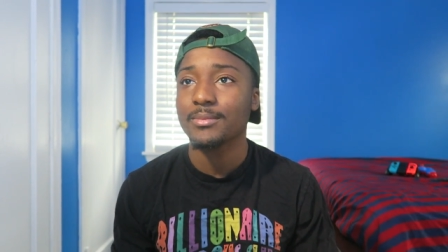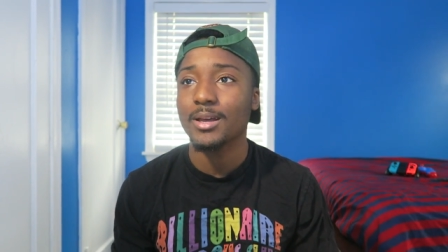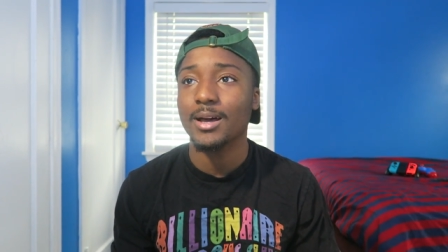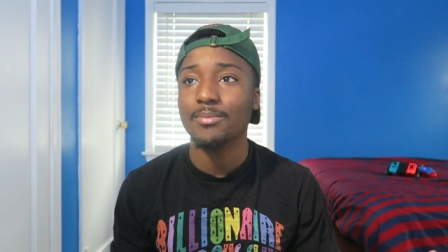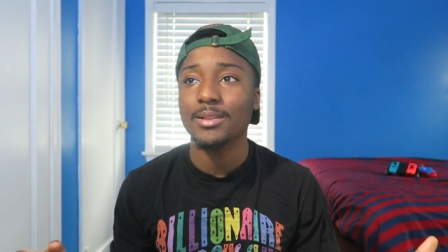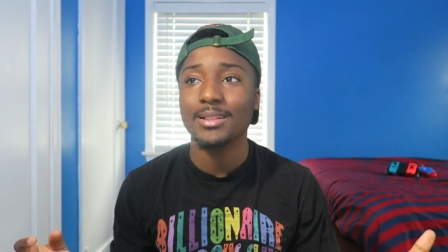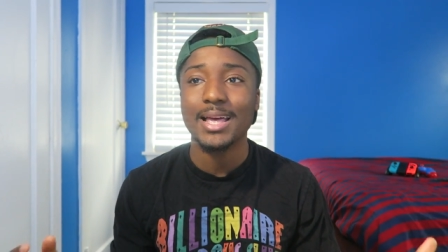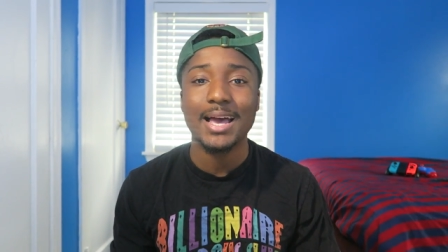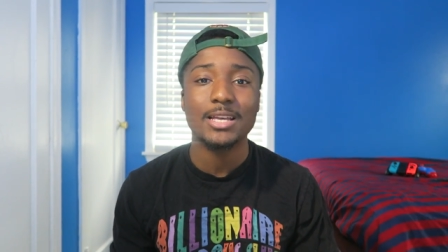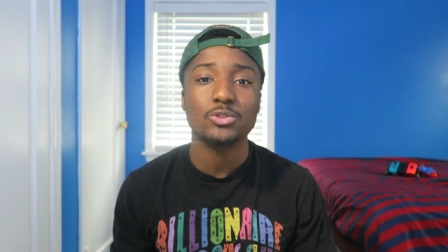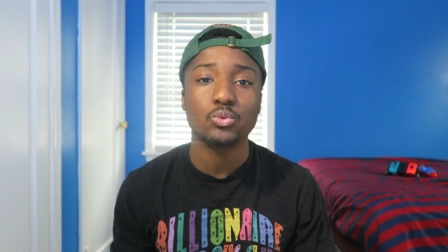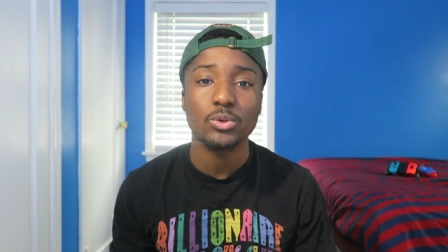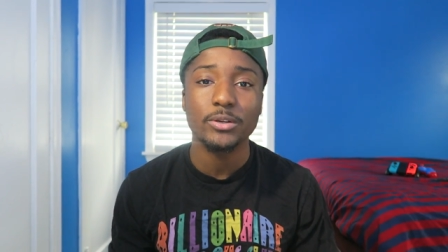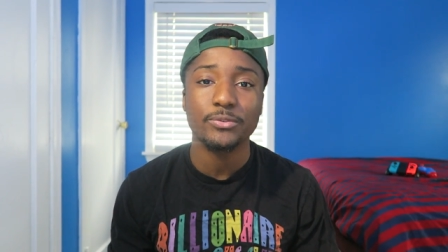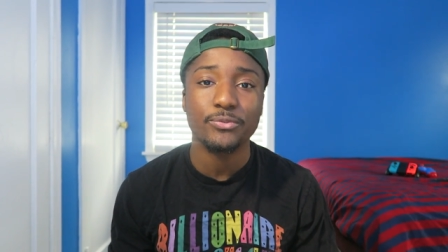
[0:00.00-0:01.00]
um, the
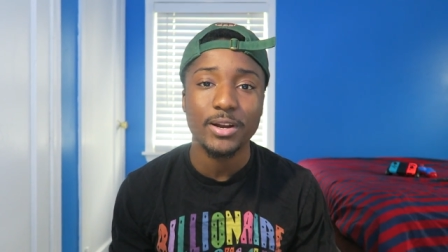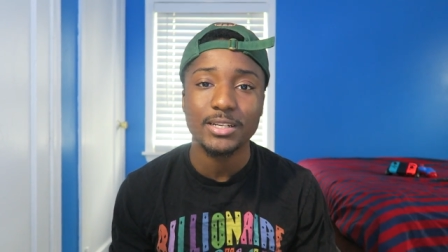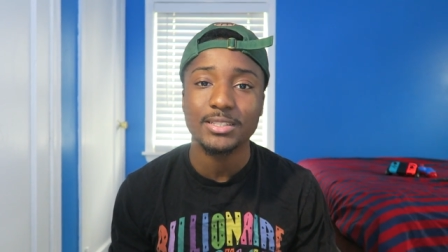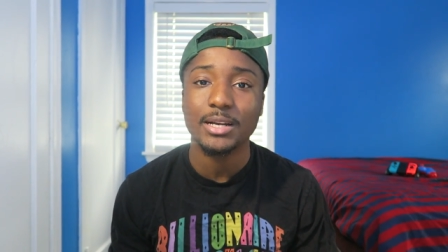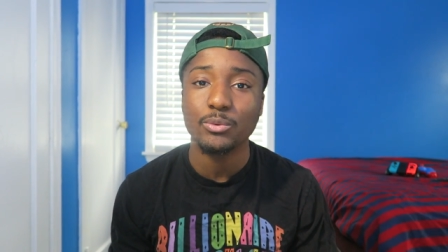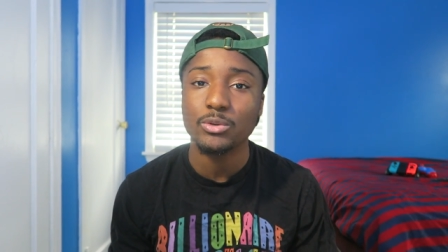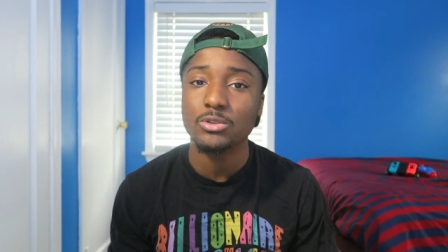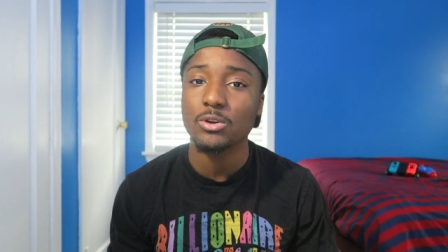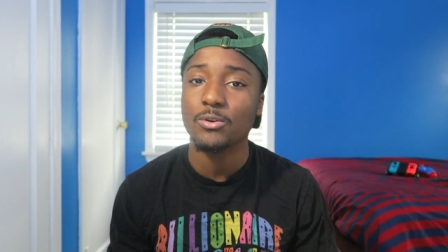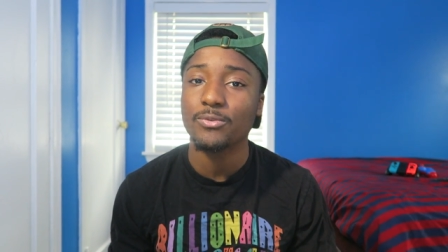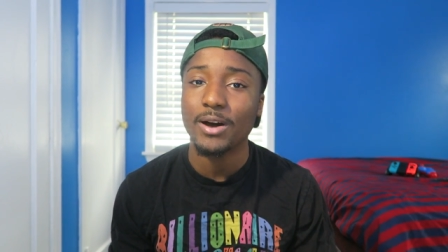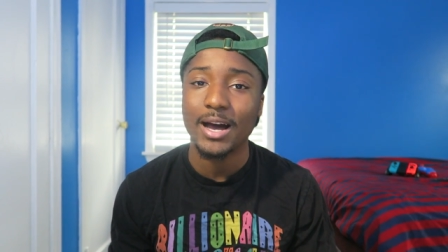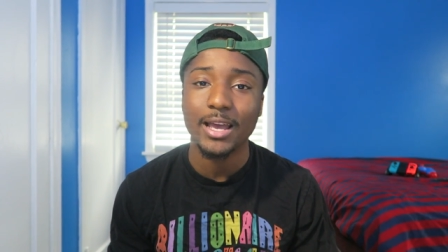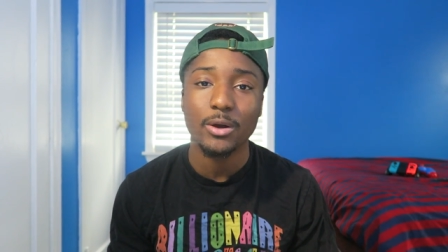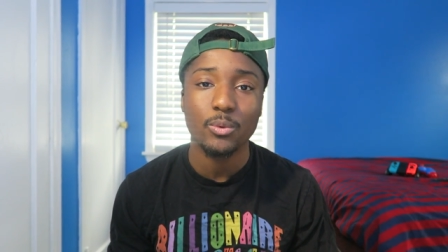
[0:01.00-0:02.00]
last refresh that we saw
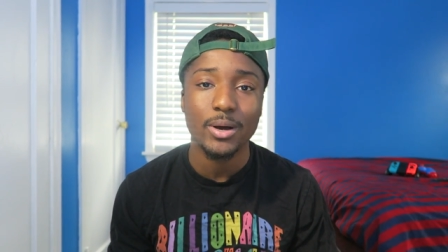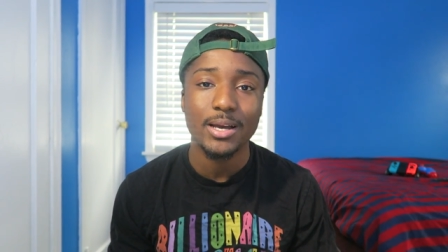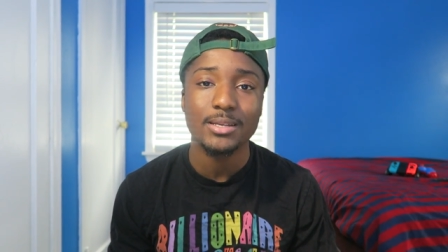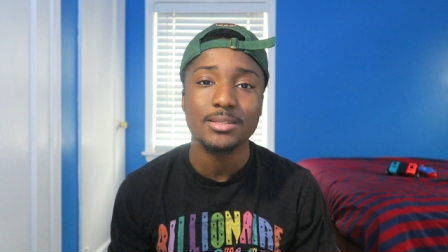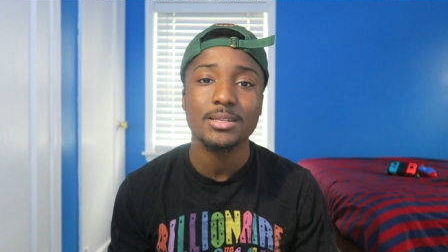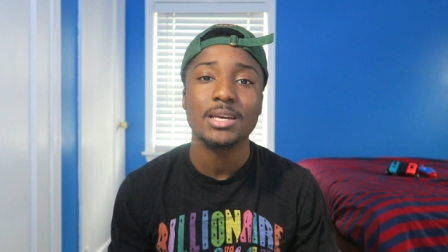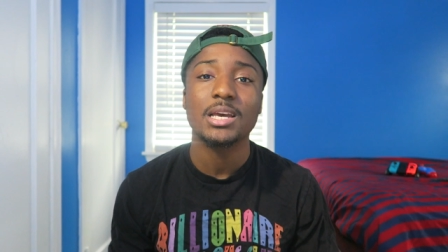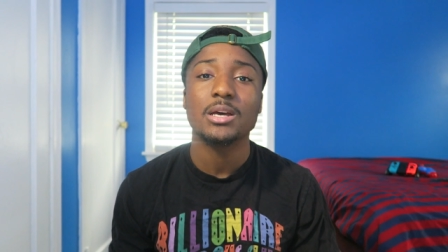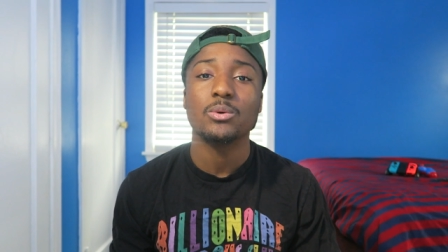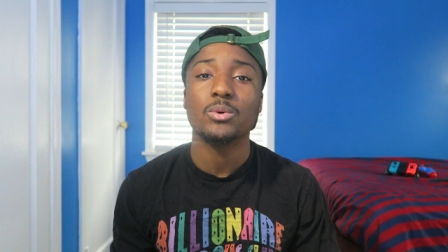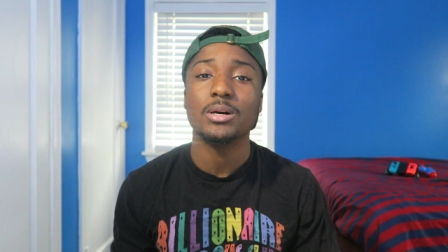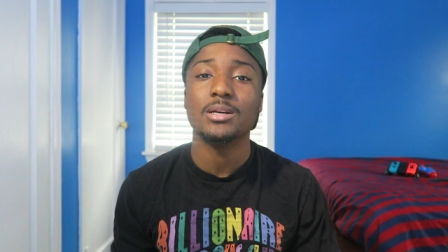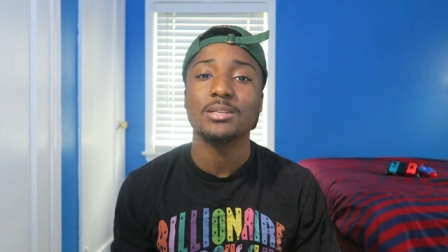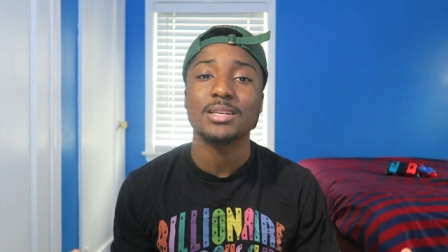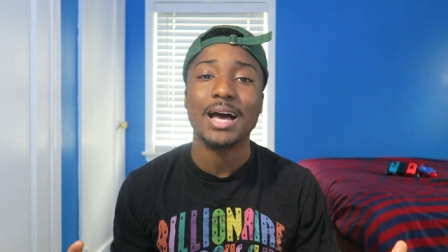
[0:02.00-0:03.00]
for iOS
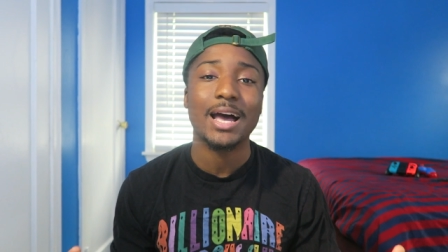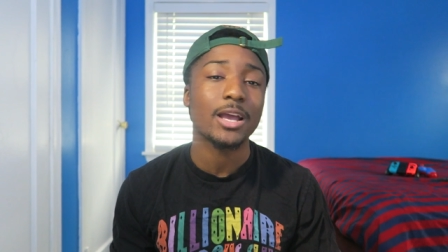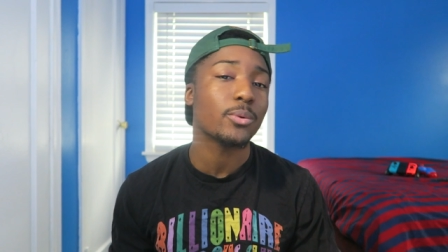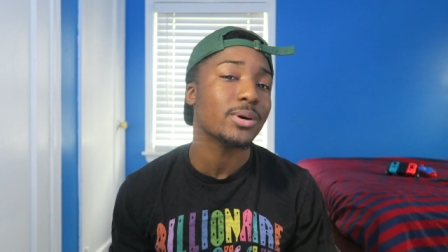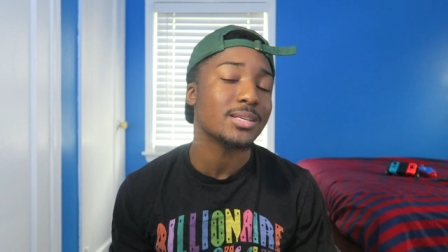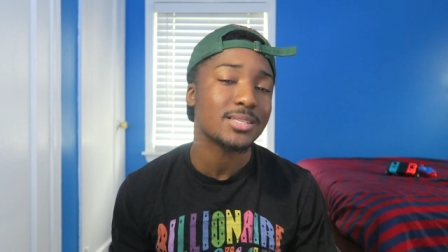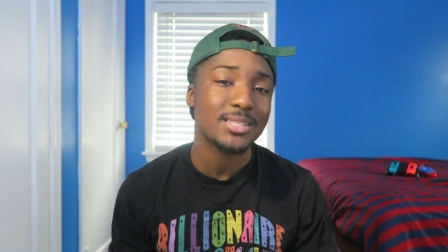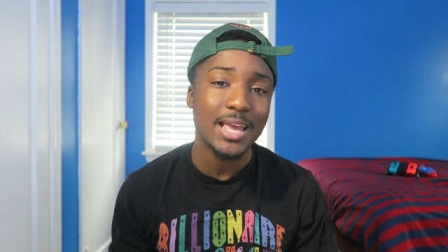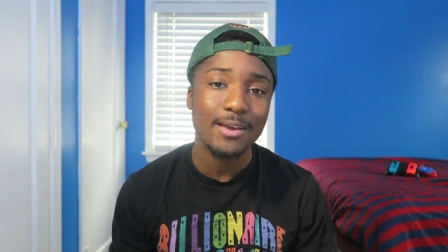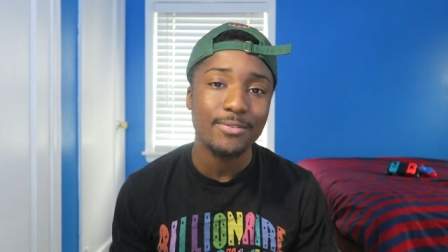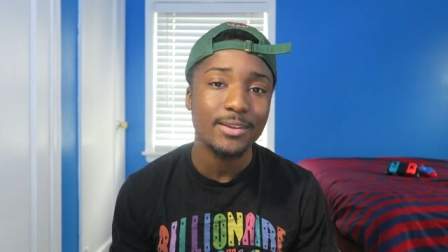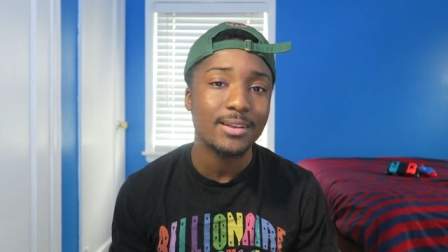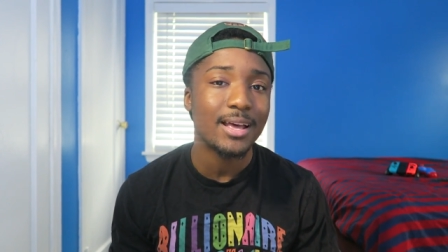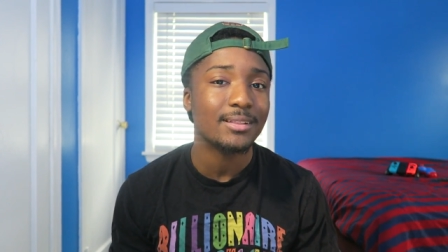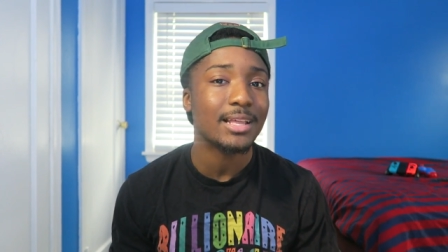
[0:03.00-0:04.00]
was iOS
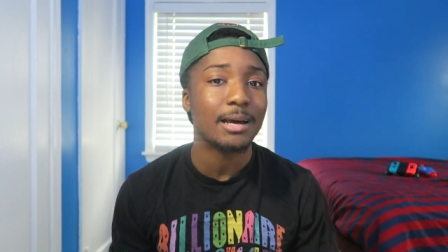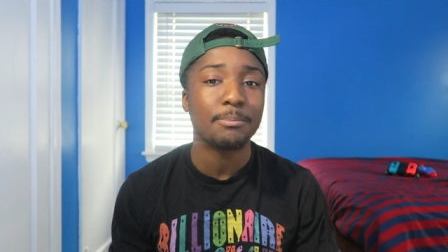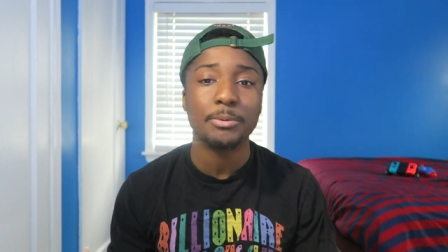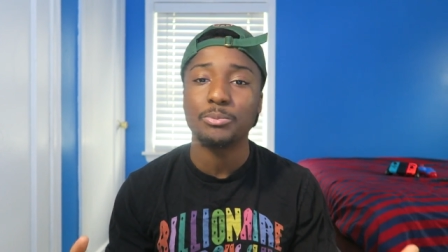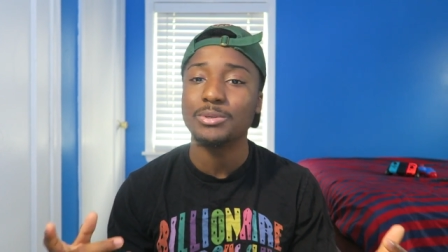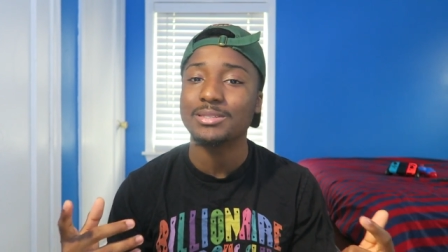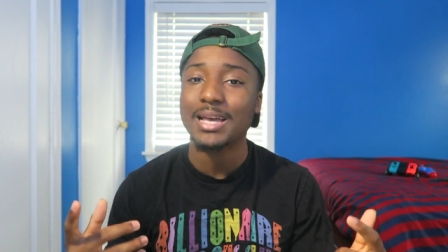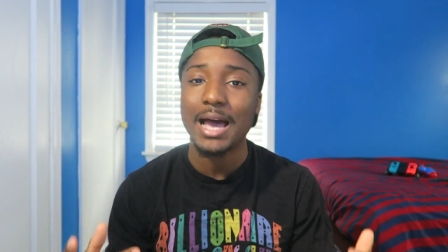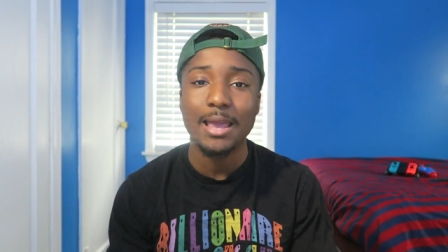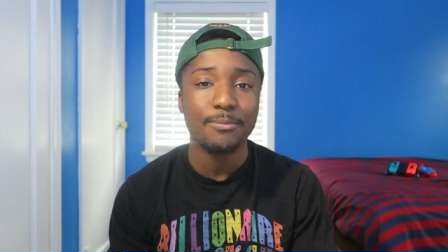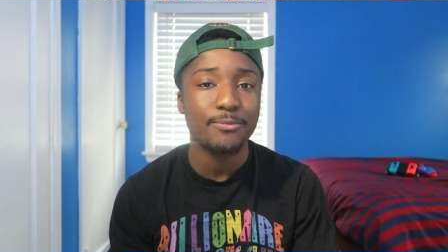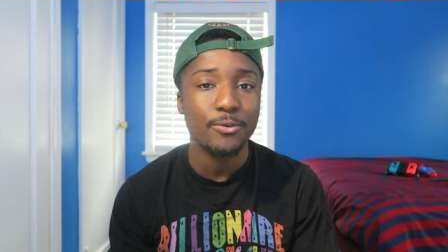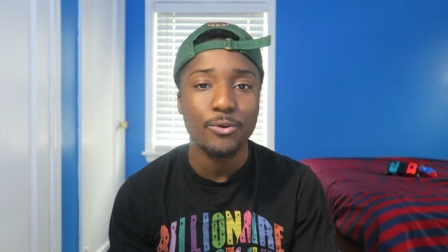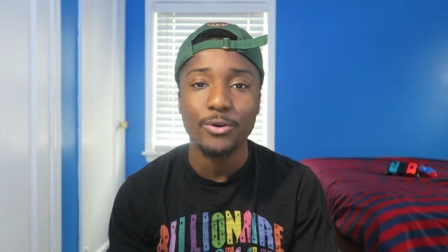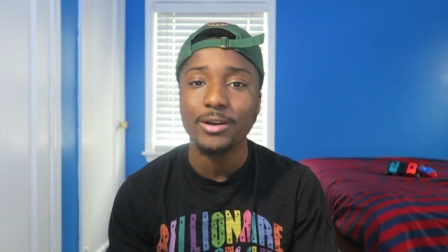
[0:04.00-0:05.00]
7. A lot of people was
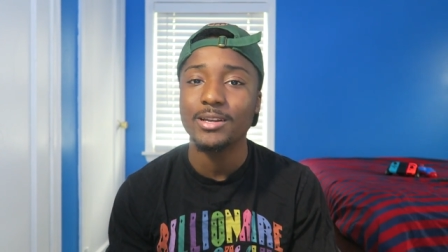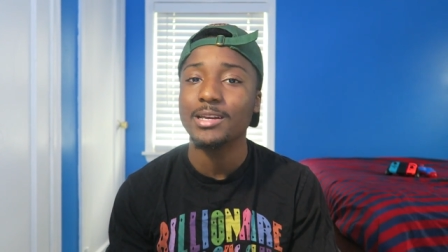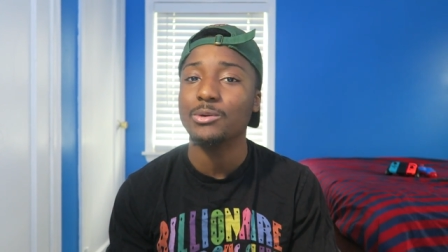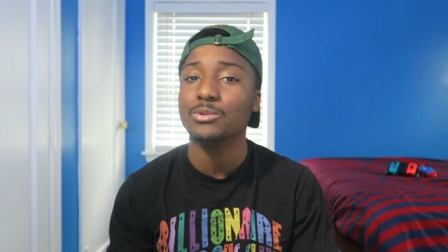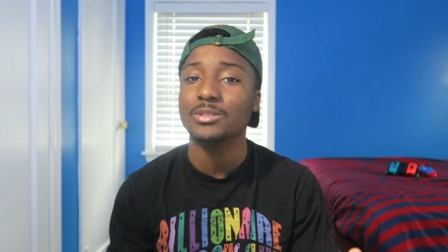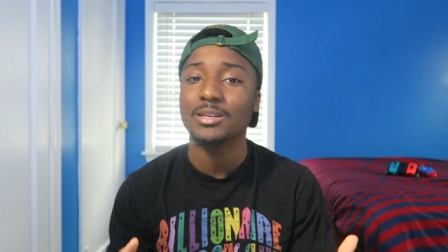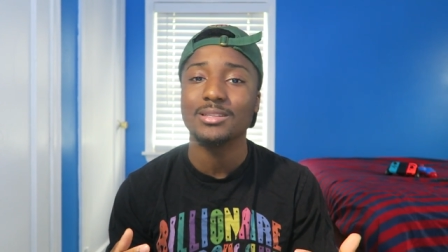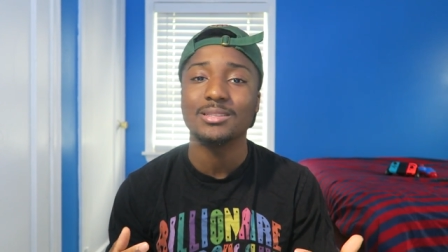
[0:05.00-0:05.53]
hyped for it. It was